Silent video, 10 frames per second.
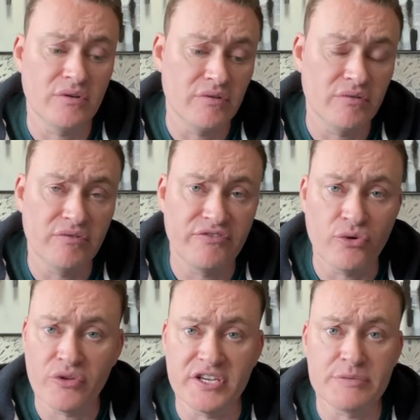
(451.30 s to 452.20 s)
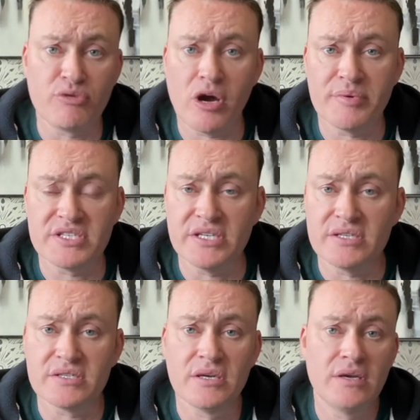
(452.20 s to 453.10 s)
for these
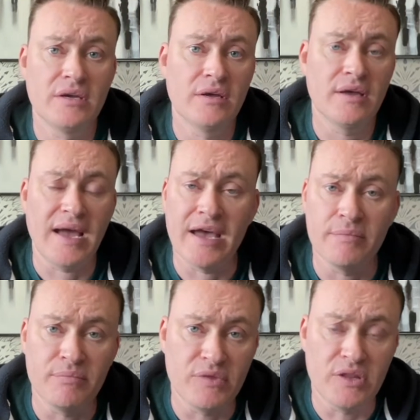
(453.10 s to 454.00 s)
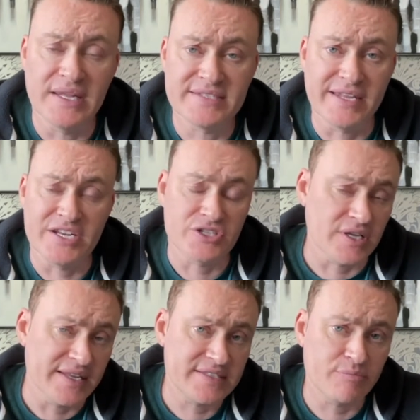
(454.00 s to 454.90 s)
properties, and listing agents are
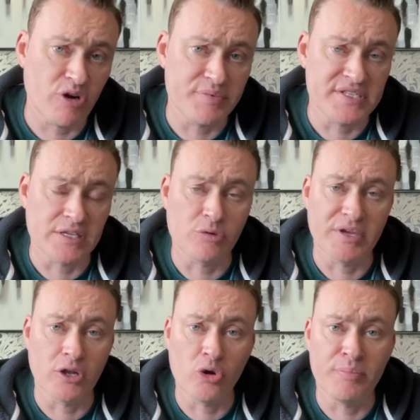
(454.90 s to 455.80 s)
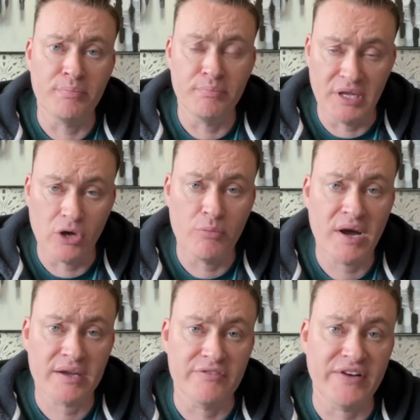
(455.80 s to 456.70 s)
listing properties a little bit below
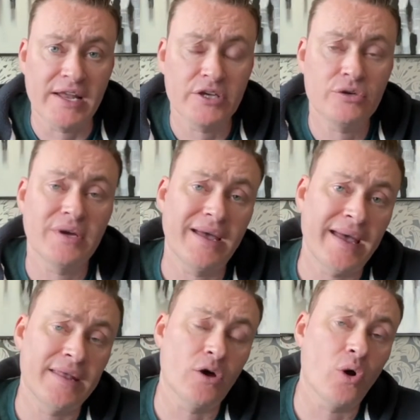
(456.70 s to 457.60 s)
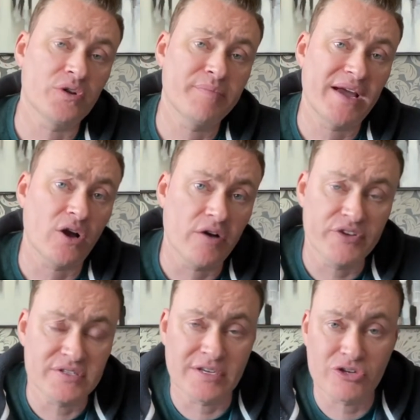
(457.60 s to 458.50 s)
market value and holding back
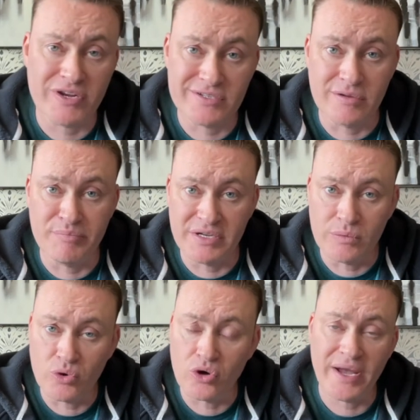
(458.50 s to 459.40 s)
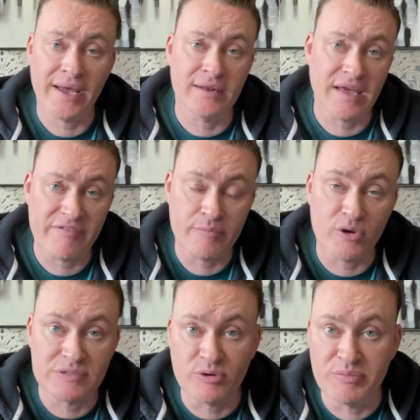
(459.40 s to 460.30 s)
offers and creating a bidding war and having
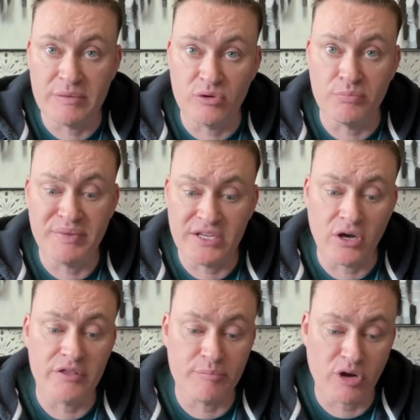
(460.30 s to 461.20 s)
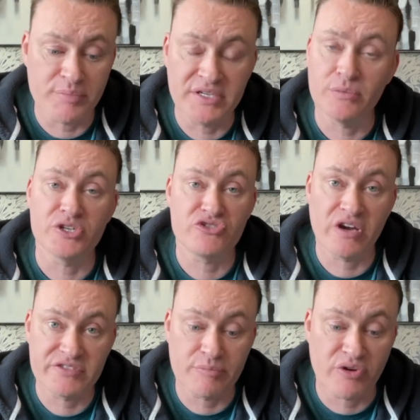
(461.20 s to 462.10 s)
multiple people bid on the property, which
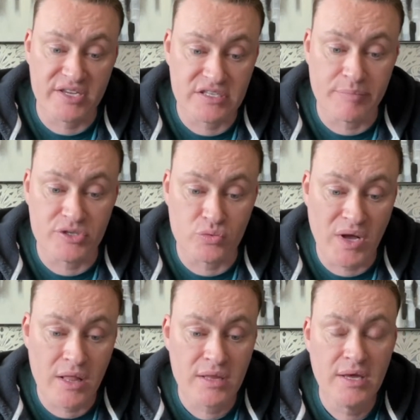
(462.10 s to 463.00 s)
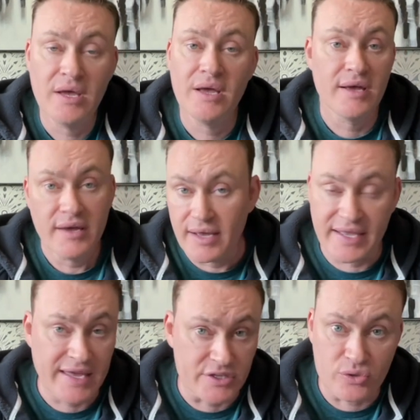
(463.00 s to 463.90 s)
drives the price up as well.
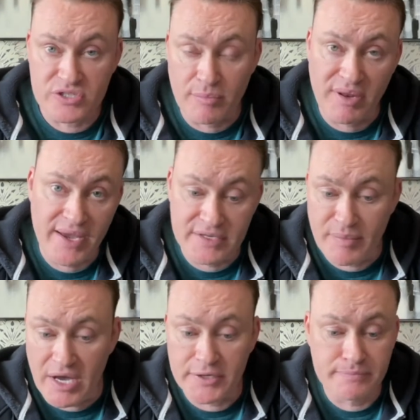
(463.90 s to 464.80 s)
Again, it's all supply and demand.